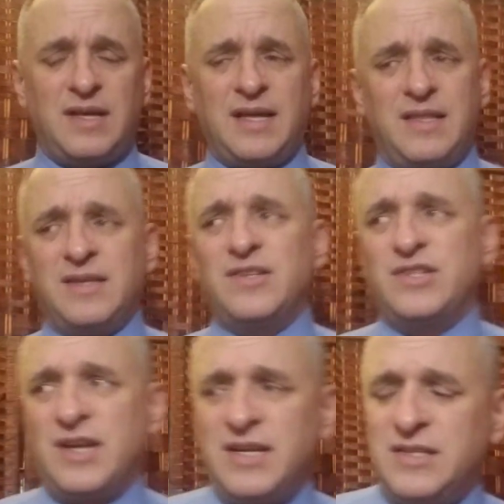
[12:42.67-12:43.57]
I think the
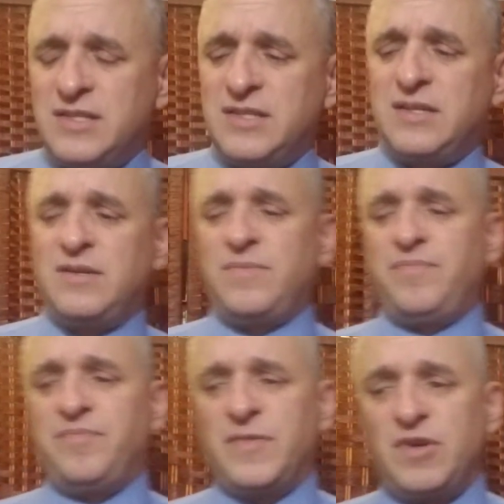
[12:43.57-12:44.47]
Giants
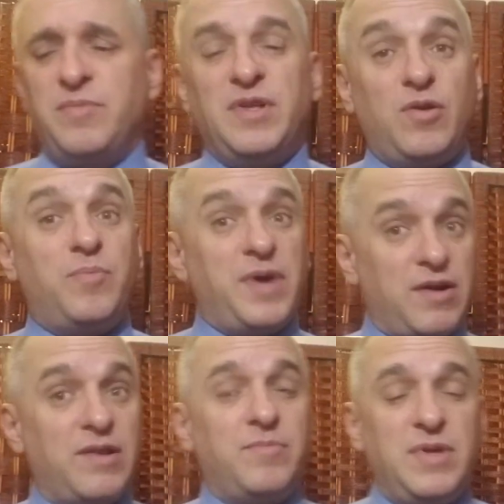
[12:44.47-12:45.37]
going to be a little
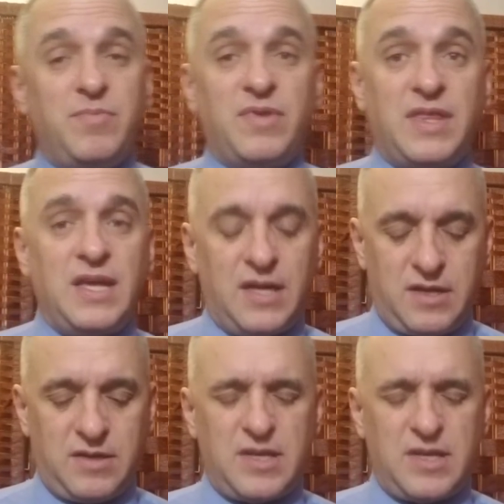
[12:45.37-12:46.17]
better than people think.